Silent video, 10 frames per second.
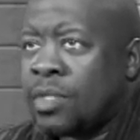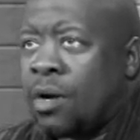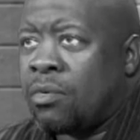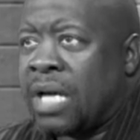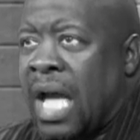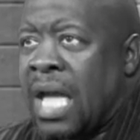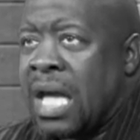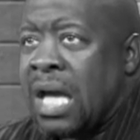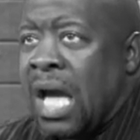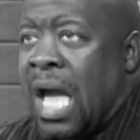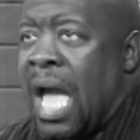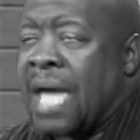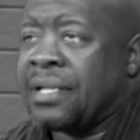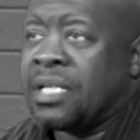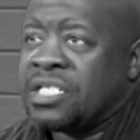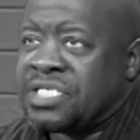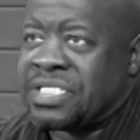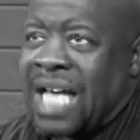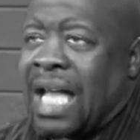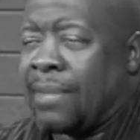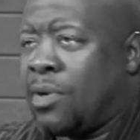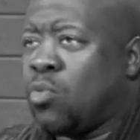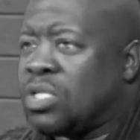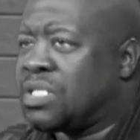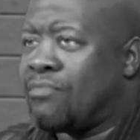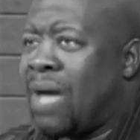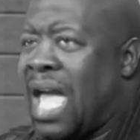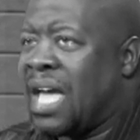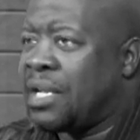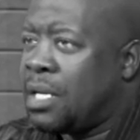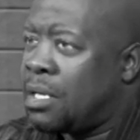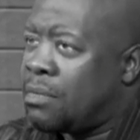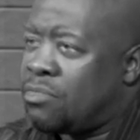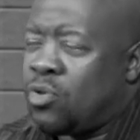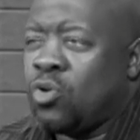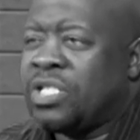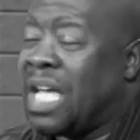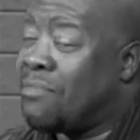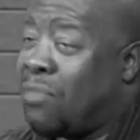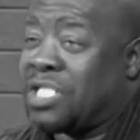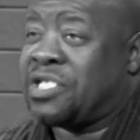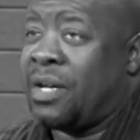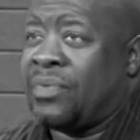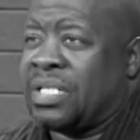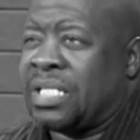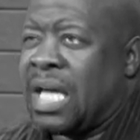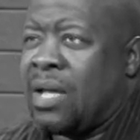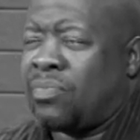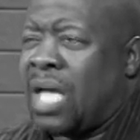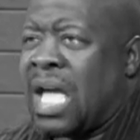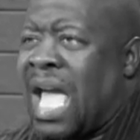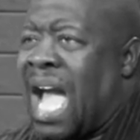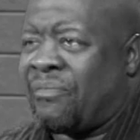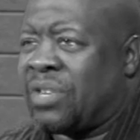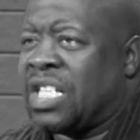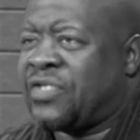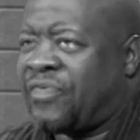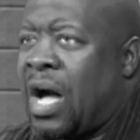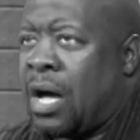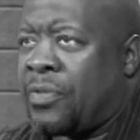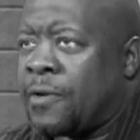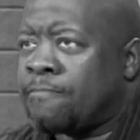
Okay? And Solomon was a man who did much of the same thing after his father.